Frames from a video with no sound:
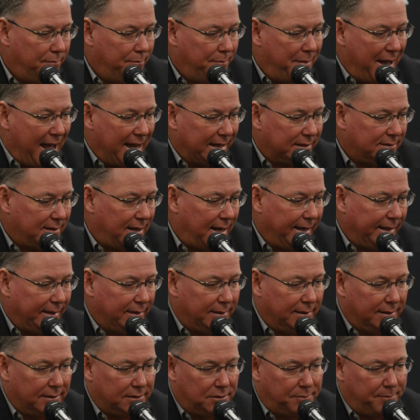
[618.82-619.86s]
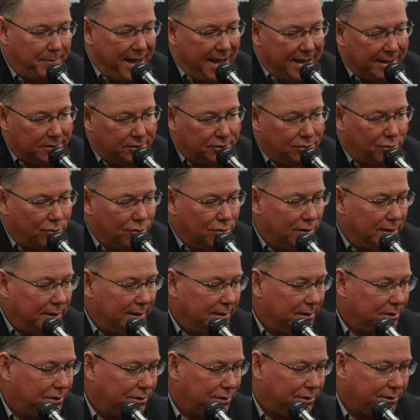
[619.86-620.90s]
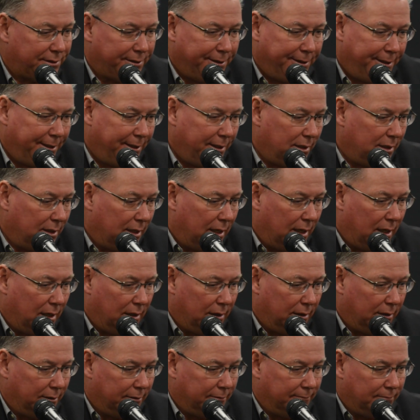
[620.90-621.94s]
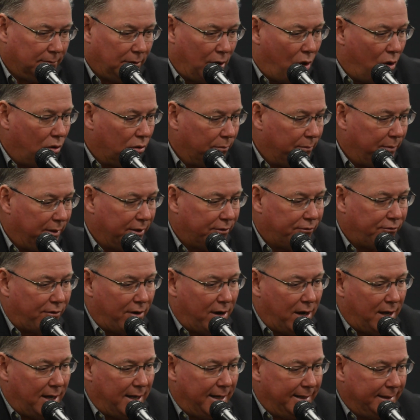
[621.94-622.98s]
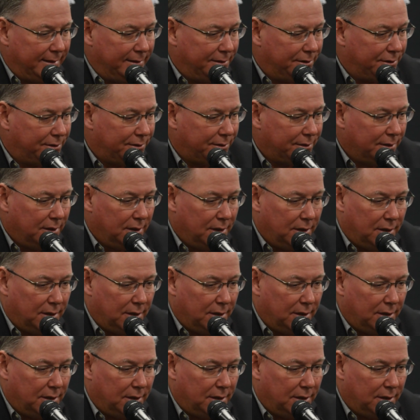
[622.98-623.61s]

back tightness, back soreness, long bus rides,